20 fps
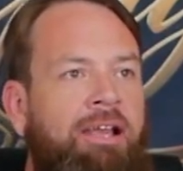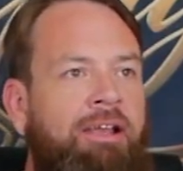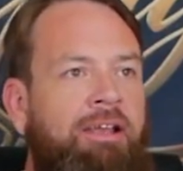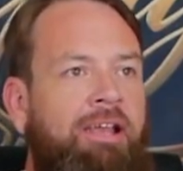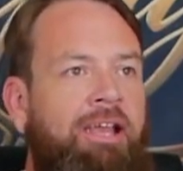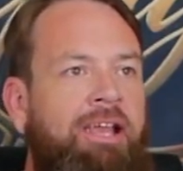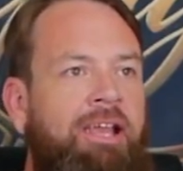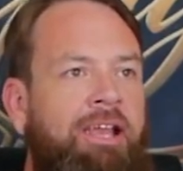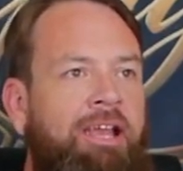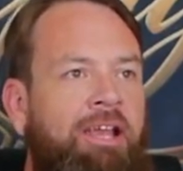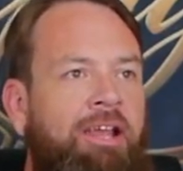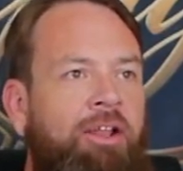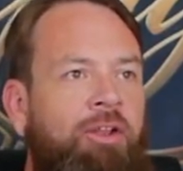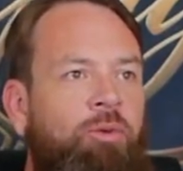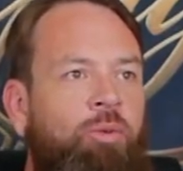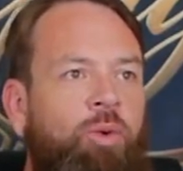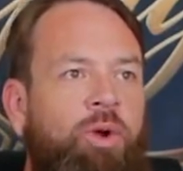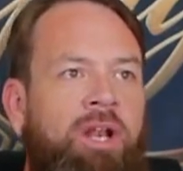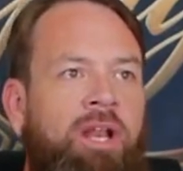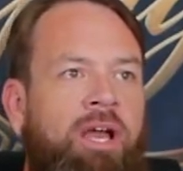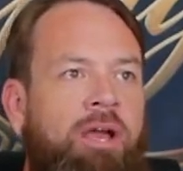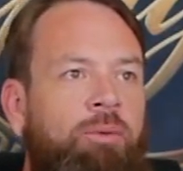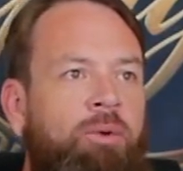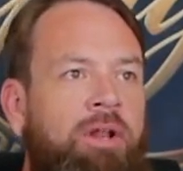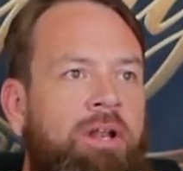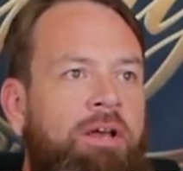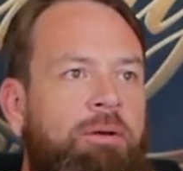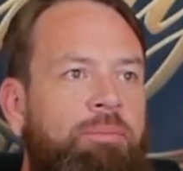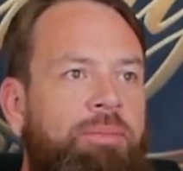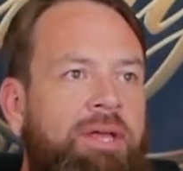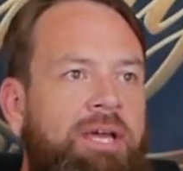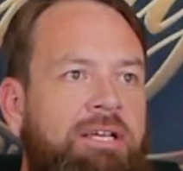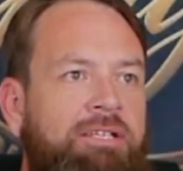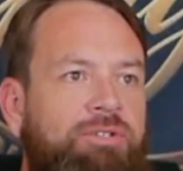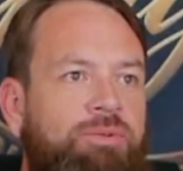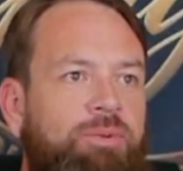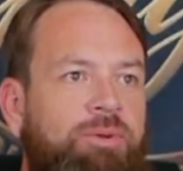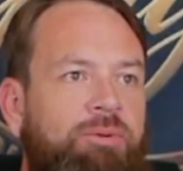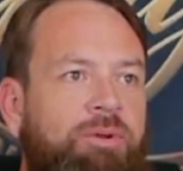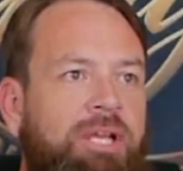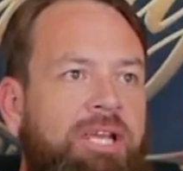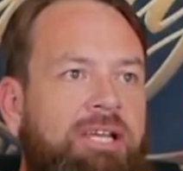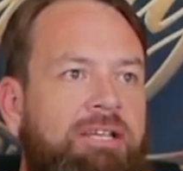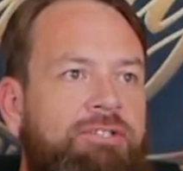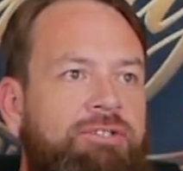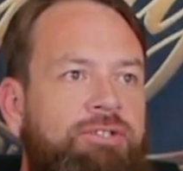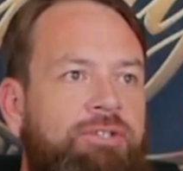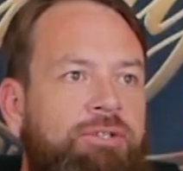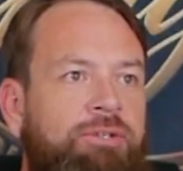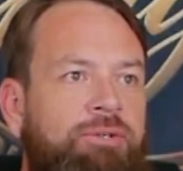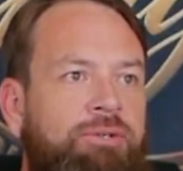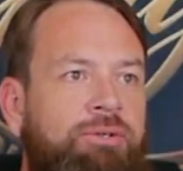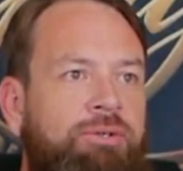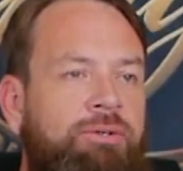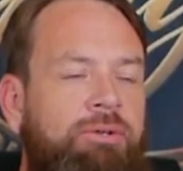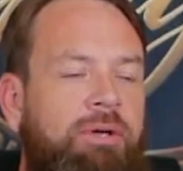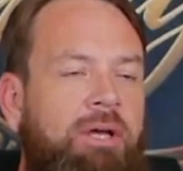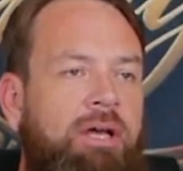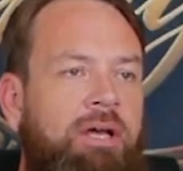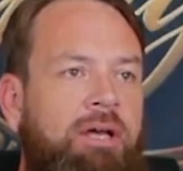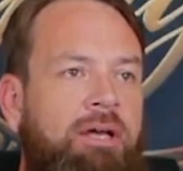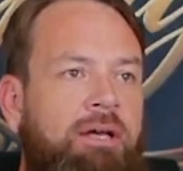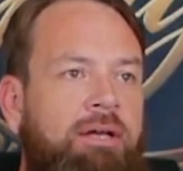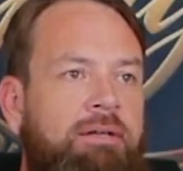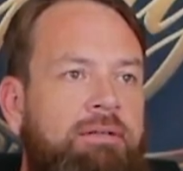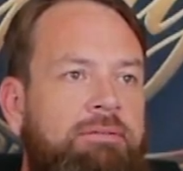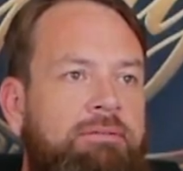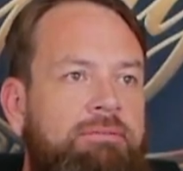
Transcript: And when I went up last week to